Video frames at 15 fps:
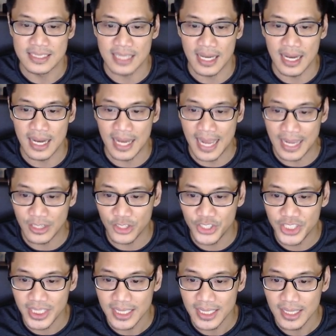
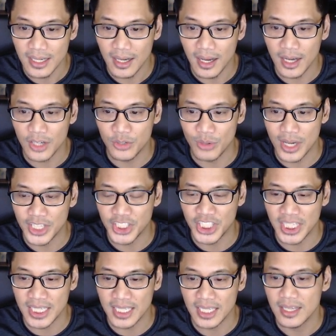energy,
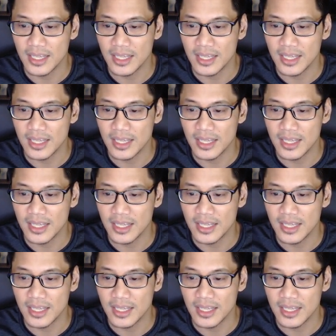aggression,